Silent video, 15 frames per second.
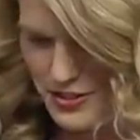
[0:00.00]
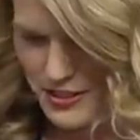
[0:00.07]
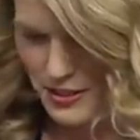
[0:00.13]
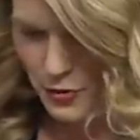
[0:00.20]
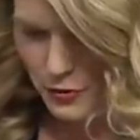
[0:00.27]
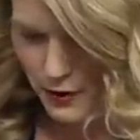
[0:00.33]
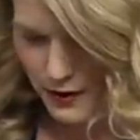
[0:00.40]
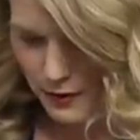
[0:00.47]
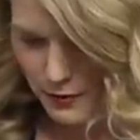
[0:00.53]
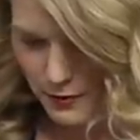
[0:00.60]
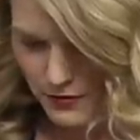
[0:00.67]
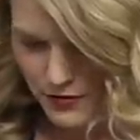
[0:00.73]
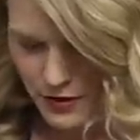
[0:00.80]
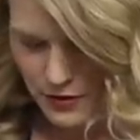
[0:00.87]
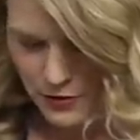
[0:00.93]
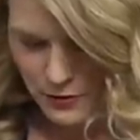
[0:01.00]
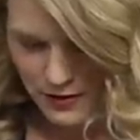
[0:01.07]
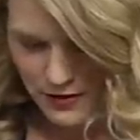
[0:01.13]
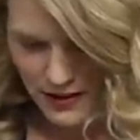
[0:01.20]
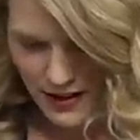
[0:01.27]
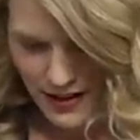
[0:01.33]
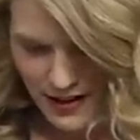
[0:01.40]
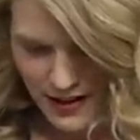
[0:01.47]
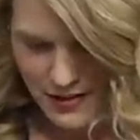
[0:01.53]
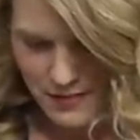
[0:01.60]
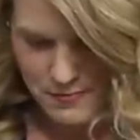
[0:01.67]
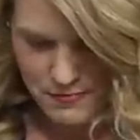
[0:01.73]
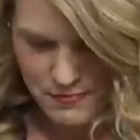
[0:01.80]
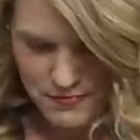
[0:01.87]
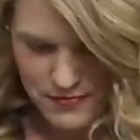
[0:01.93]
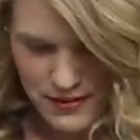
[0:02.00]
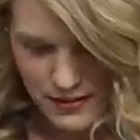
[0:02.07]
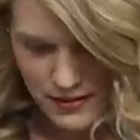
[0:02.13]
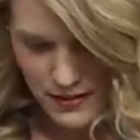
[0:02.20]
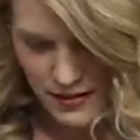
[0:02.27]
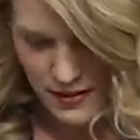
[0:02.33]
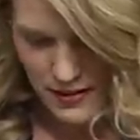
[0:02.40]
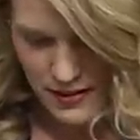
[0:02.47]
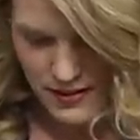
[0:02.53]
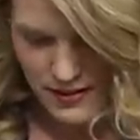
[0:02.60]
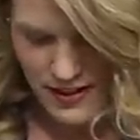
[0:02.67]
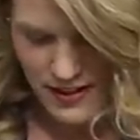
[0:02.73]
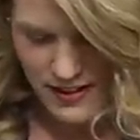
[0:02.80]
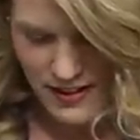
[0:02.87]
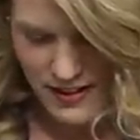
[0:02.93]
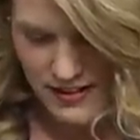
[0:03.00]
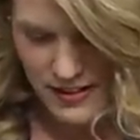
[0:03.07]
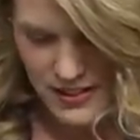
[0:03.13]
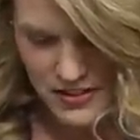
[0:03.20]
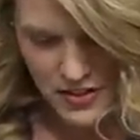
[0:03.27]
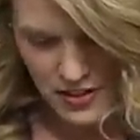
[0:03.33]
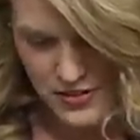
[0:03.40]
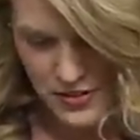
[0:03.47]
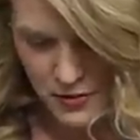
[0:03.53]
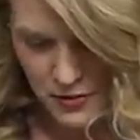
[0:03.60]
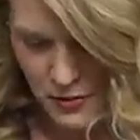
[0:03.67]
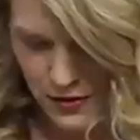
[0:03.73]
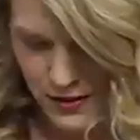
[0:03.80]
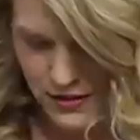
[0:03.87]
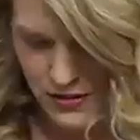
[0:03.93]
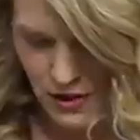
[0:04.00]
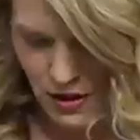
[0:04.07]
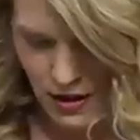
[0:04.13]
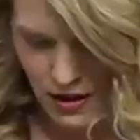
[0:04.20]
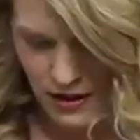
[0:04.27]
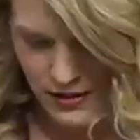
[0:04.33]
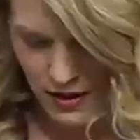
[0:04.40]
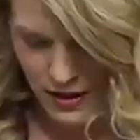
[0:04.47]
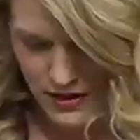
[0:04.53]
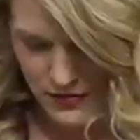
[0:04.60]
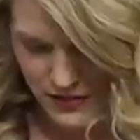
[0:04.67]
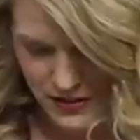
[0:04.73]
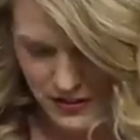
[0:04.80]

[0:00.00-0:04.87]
did a quick review in the dictionary. So according to the Oxford